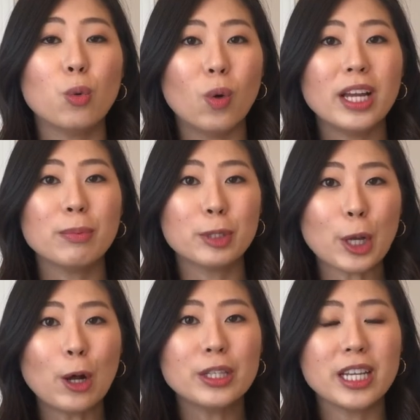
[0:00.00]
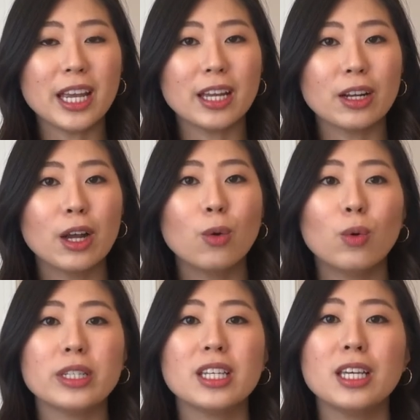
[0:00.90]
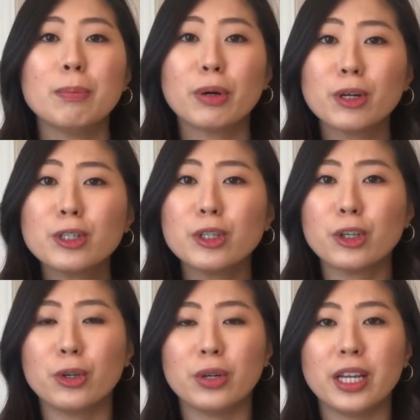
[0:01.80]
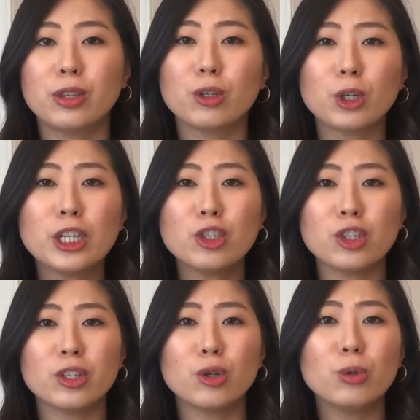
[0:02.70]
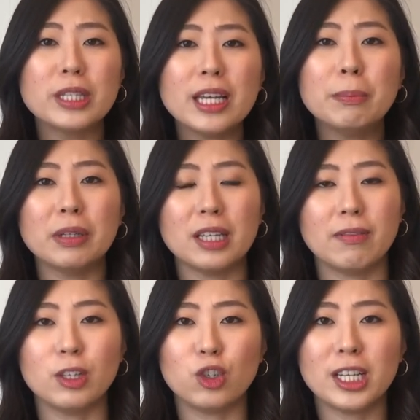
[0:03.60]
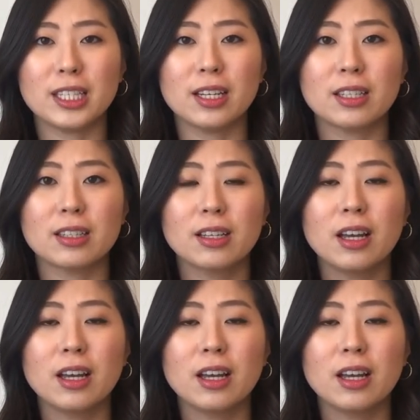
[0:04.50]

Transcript: what Saul did was he persecuted the Christians who did believe in Jesus.